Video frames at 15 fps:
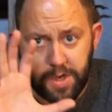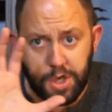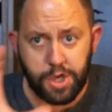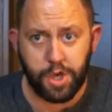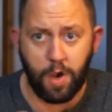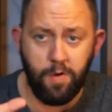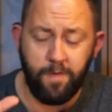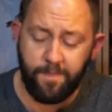
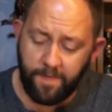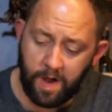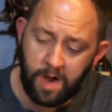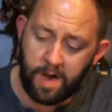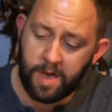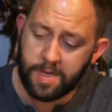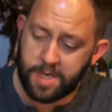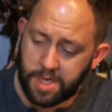So
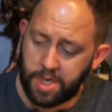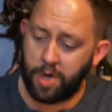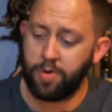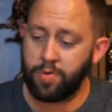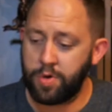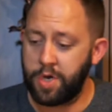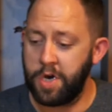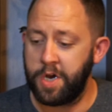far,
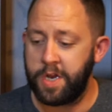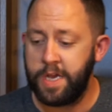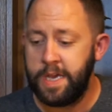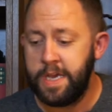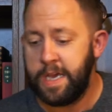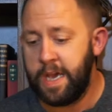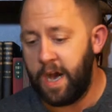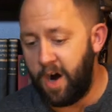so good.
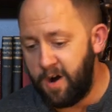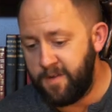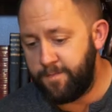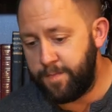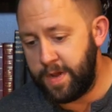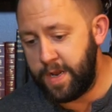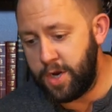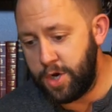
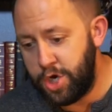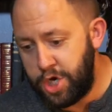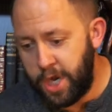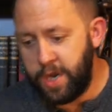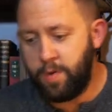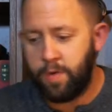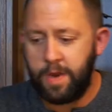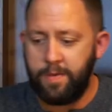I've been
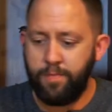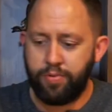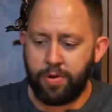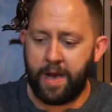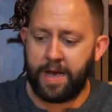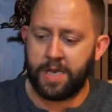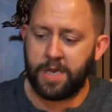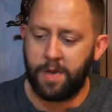genuinely
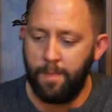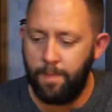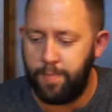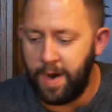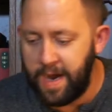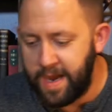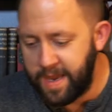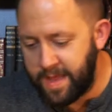impressed
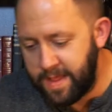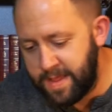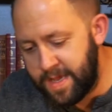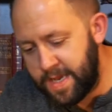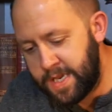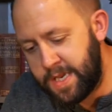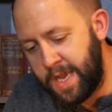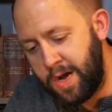by
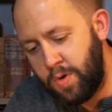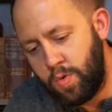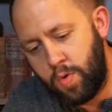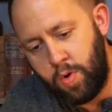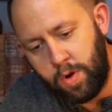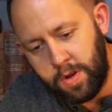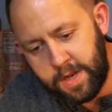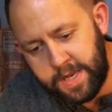the
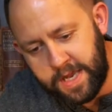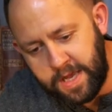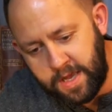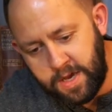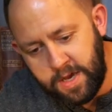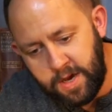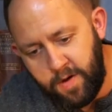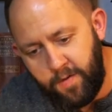sound
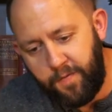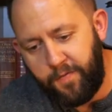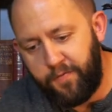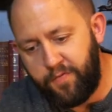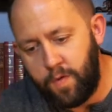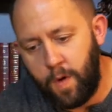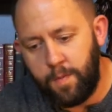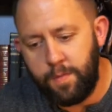quality
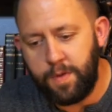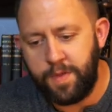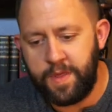from